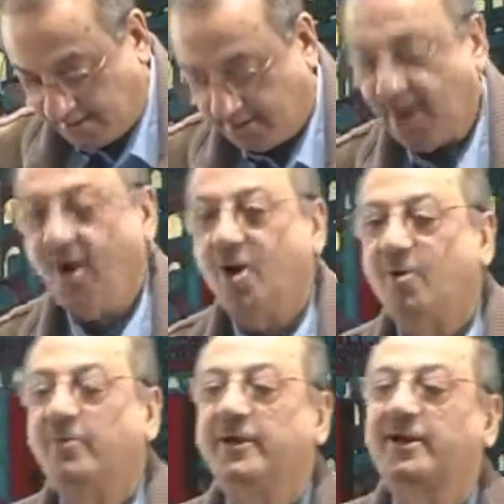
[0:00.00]

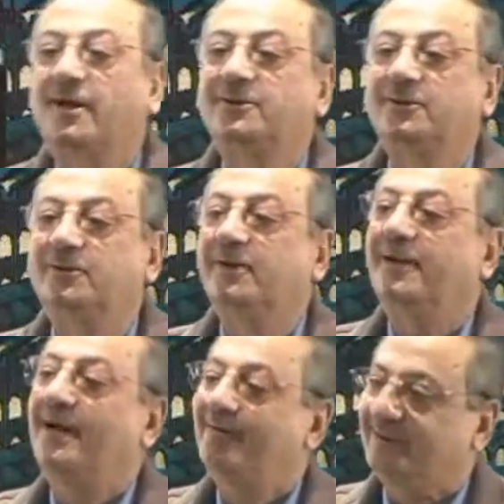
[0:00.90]
Now we got to do it
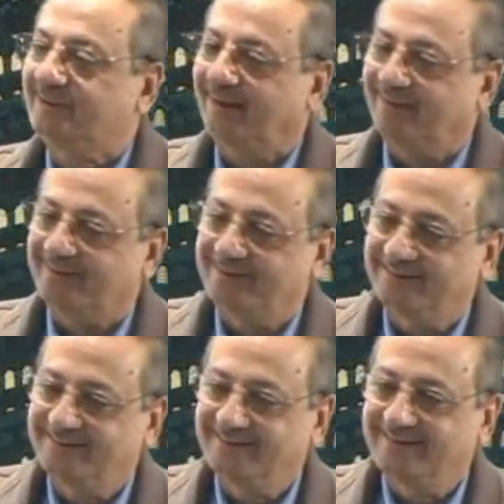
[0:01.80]

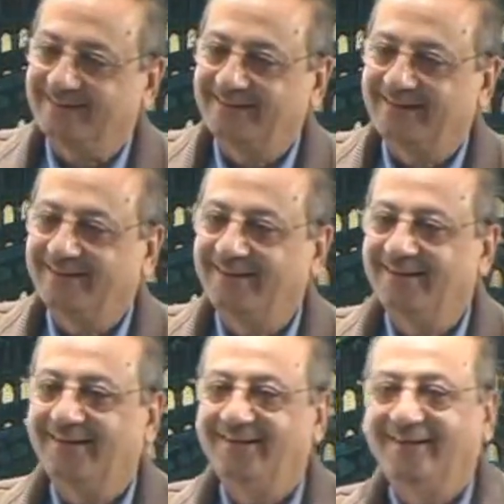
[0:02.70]
ourselves.
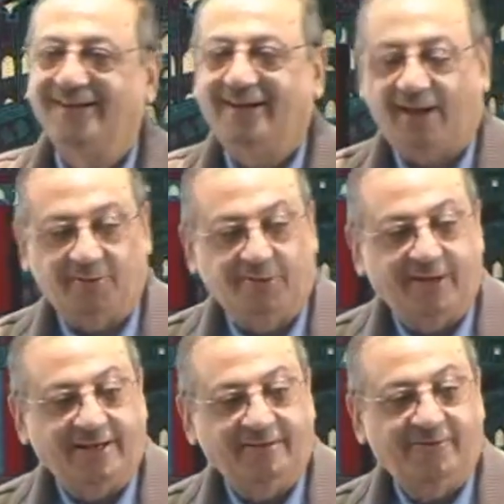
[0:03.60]
Are we
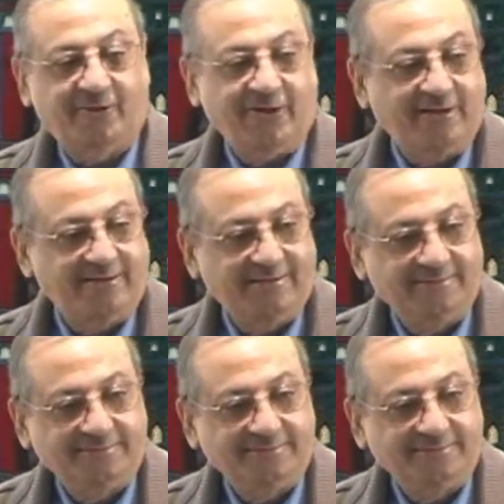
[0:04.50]
ready for it?